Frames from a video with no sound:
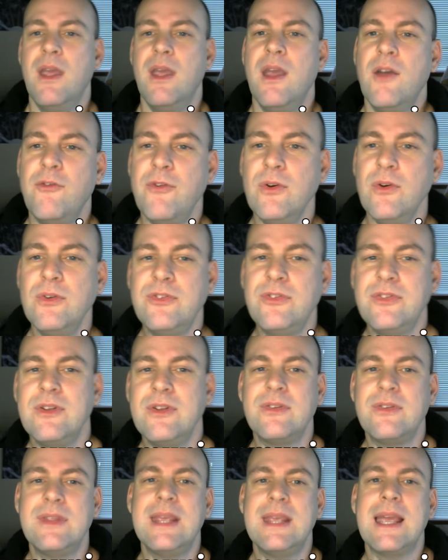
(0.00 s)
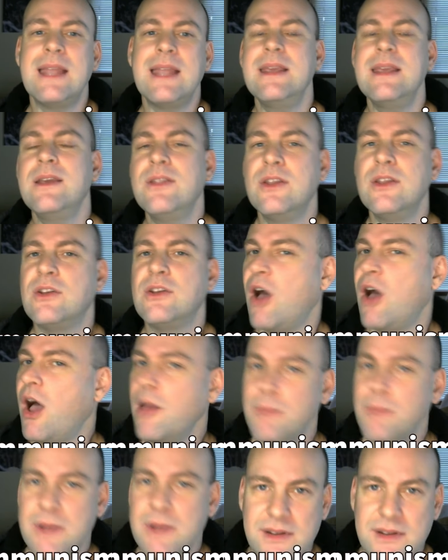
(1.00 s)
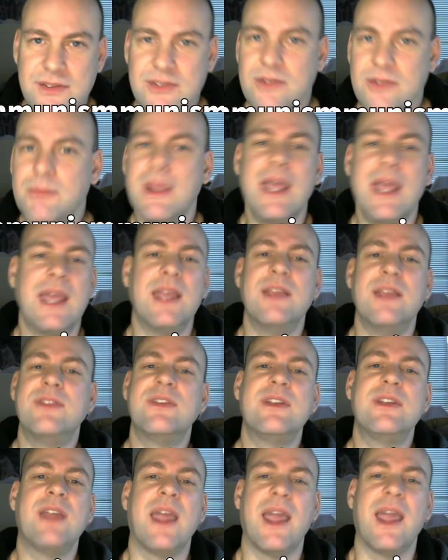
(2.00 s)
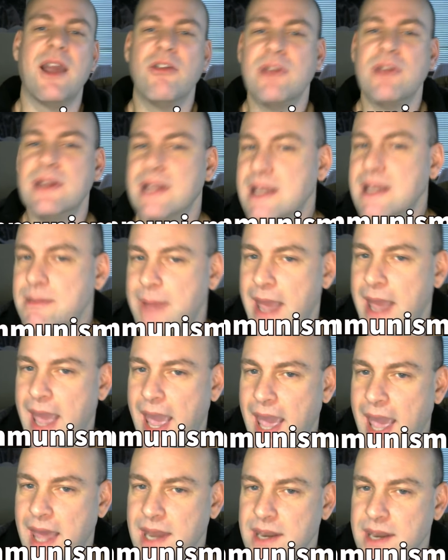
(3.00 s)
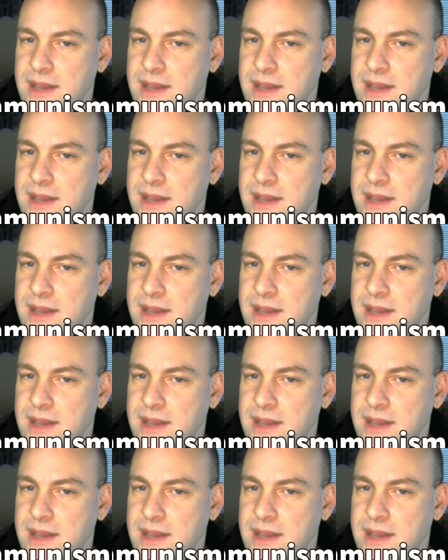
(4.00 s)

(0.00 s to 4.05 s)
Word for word: First, there's the idea that communism is inherently bad,